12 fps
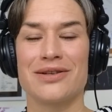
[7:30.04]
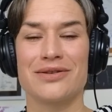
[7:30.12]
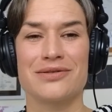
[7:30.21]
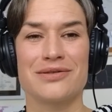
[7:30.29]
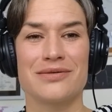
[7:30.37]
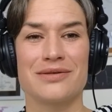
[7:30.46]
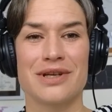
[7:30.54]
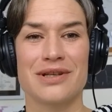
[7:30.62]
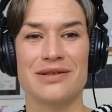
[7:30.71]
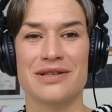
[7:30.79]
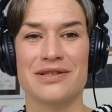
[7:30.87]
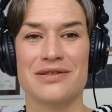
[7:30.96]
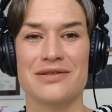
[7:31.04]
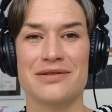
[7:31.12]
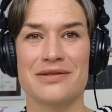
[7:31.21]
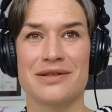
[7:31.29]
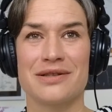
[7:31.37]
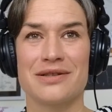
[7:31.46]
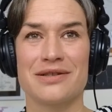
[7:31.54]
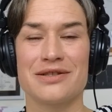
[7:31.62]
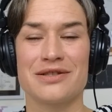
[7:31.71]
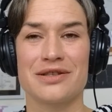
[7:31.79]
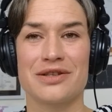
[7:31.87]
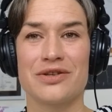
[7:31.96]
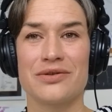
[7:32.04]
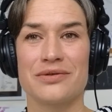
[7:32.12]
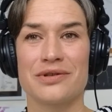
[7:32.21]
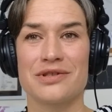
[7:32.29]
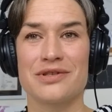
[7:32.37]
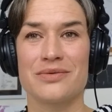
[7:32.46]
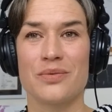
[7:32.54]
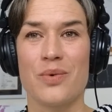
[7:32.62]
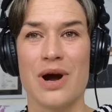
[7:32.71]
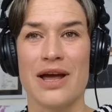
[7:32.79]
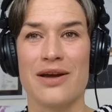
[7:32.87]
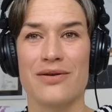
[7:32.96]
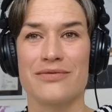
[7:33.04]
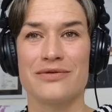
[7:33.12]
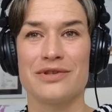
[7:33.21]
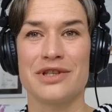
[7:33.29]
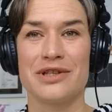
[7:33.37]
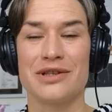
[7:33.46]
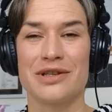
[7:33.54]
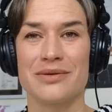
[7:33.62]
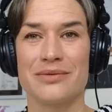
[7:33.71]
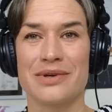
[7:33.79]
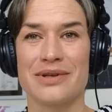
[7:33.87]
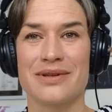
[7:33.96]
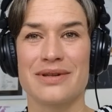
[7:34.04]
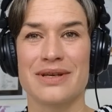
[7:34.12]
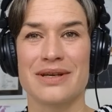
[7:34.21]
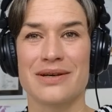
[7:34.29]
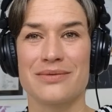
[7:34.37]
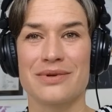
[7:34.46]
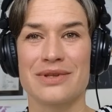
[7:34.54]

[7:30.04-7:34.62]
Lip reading: and also not necessarily the securest way of dealing with the